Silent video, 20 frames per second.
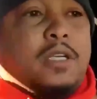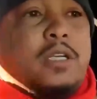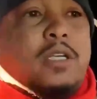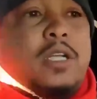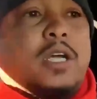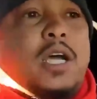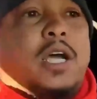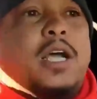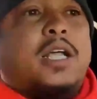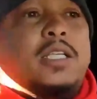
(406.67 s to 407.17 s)

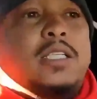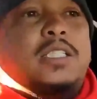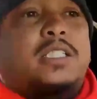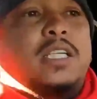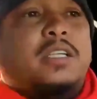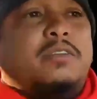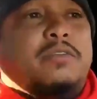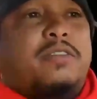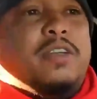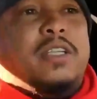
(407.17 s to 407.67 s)

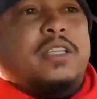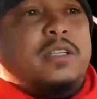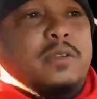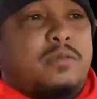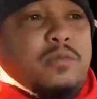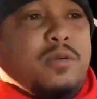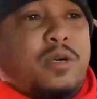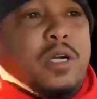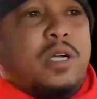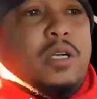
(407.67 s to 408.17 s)

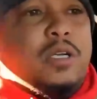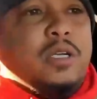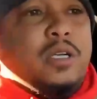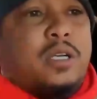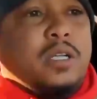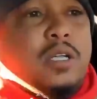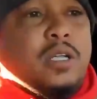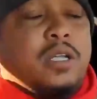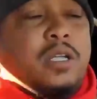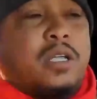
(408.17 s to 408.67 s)
non-Z51,
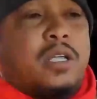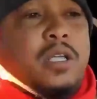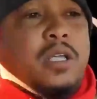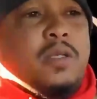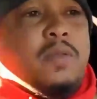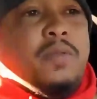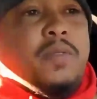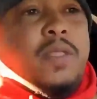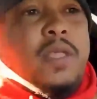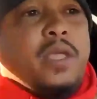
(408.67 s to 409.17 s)

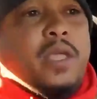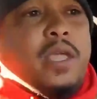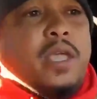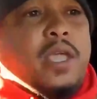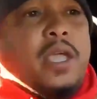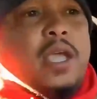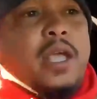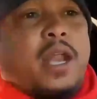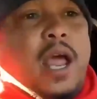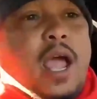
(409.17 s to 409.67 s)

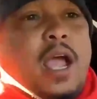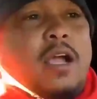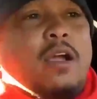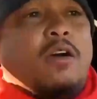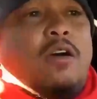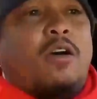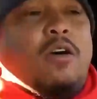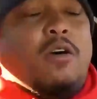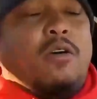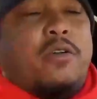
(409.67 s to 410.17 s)
and I
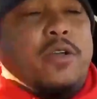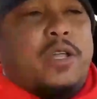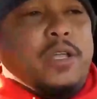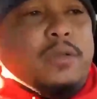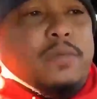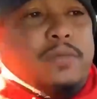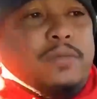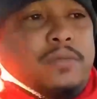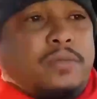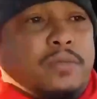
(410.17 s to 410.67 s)
called
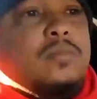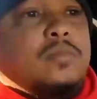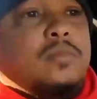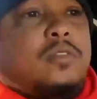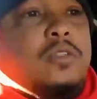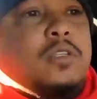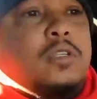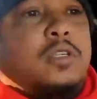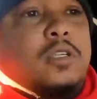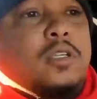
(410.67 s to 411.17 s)
it
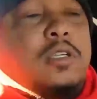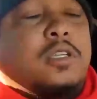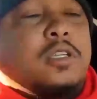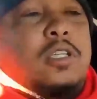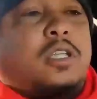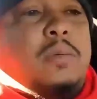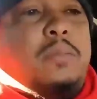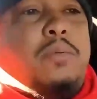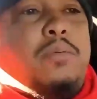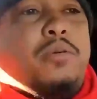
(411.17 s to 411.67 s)

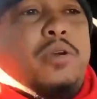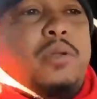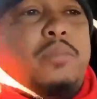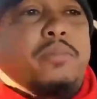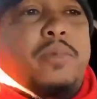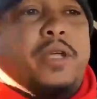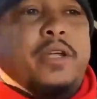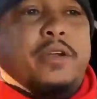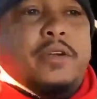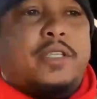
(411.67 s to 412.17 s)
the
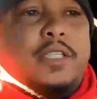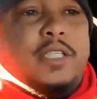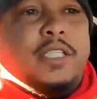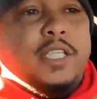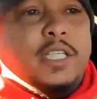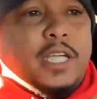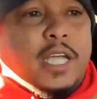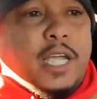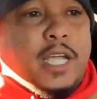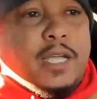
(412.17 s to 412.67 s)
Premier
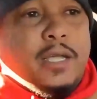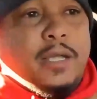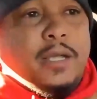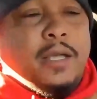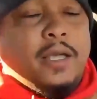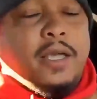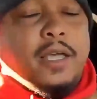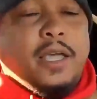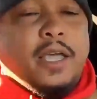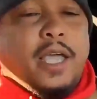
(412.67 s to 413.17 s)
C8,
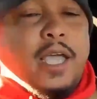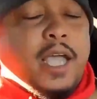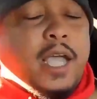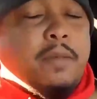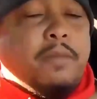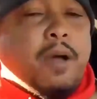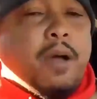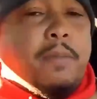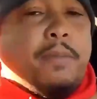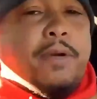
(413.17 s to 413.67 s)

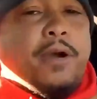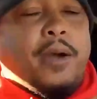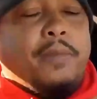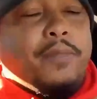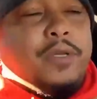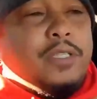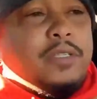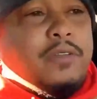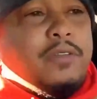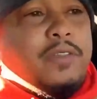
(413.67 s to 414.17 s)
and my
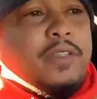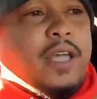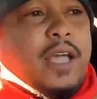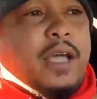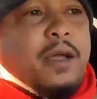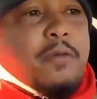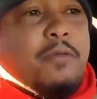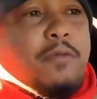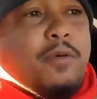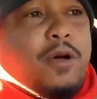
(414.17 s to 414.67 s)
purpose of
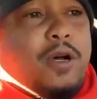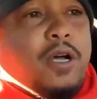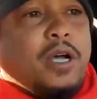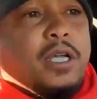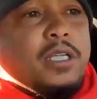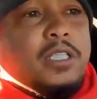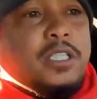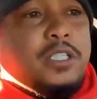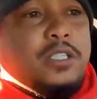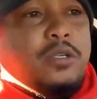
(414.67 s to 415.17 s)
that
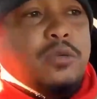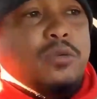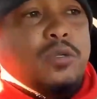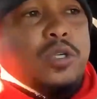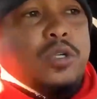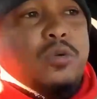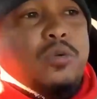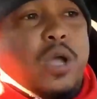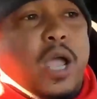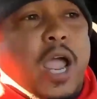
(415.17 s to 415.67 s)
was to
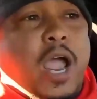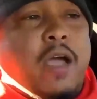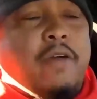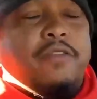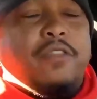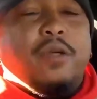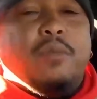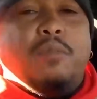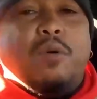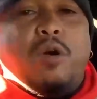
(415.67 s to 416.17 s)
do
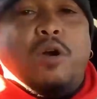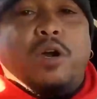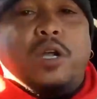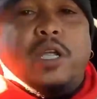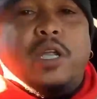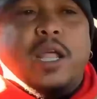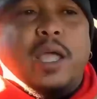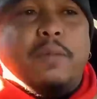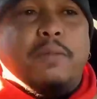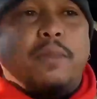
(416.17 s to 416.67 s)

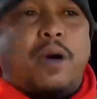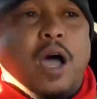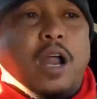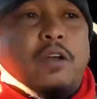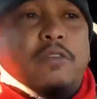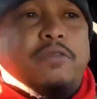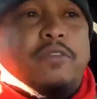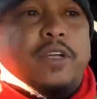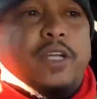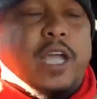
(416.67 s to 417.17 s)
aftermarket
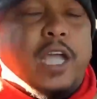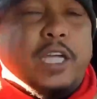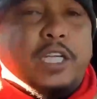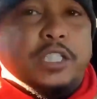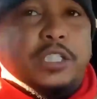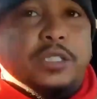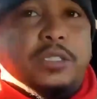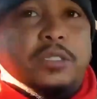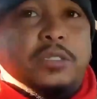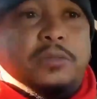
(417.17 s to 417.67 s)

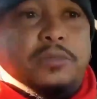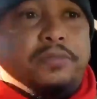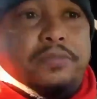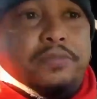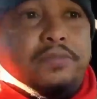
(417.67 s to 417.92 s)
modifications.